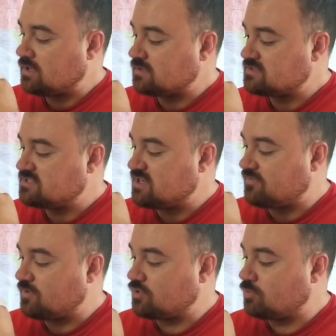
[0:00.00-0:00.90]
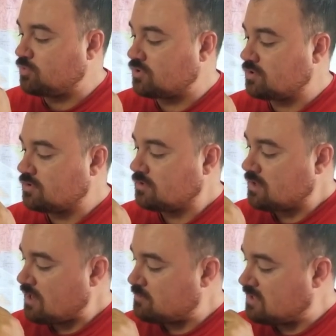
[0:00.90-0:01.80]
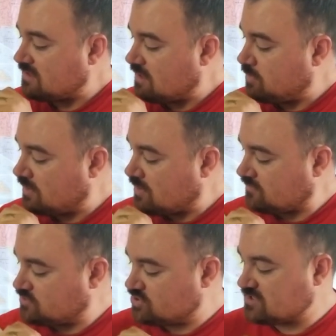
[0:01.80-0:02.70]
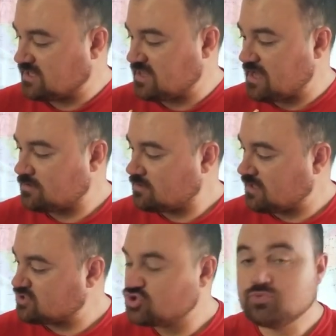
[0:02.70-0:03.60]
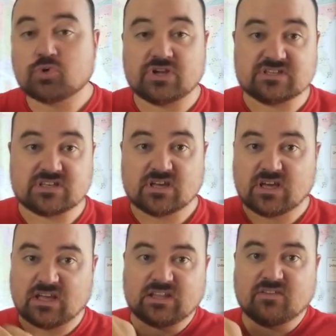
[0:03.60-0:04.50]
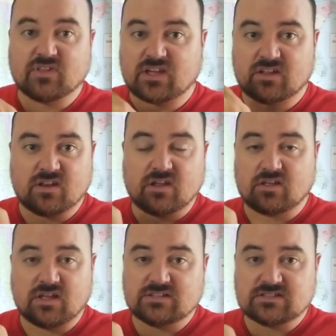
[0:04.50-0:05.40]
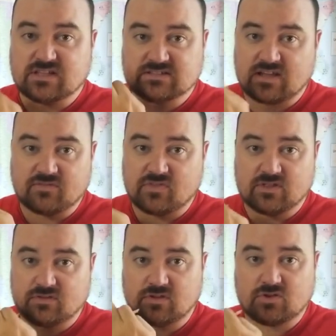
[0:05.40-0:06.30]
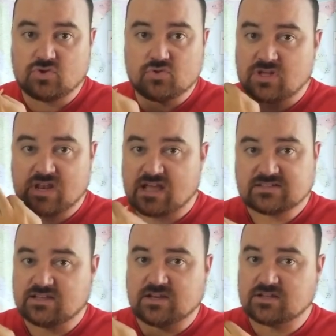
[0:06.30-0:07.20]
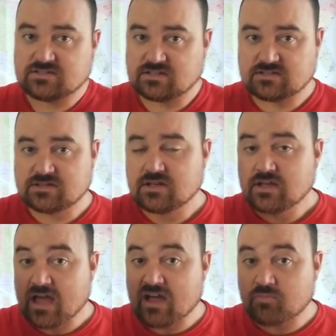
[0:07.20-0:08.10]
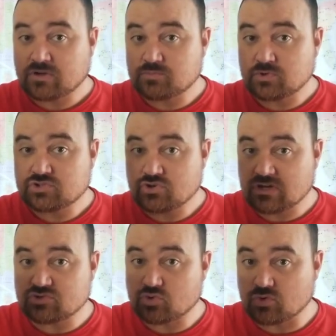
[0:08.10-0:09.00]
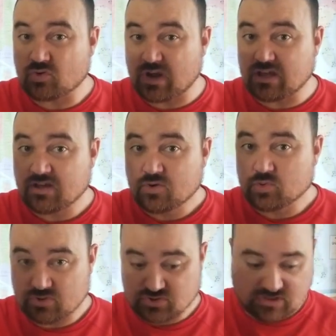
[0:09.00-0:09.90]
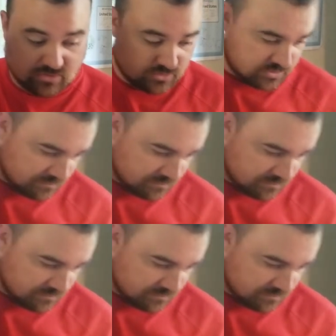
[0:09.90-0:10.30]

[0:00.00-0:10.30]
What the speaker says: stuff on your book. I mean, they peel off just like that, like super easy, and leave like, it doesn't have the gooky, nasty nonsense. Half Price Books, you guys are doing great with your stickers.